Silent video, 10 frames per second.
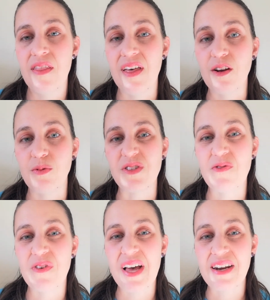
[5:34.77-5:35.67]
that was
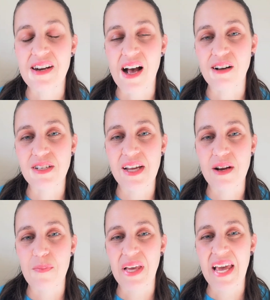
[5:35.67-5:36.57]
flooded out and
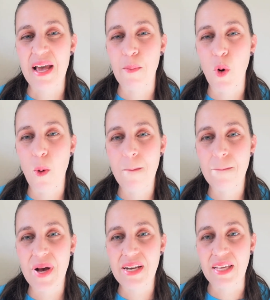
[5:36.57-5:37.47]
it became all
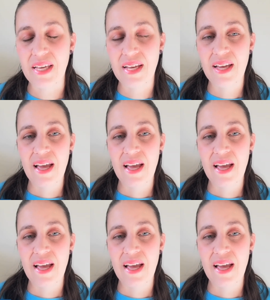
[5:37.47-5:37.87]
muddy.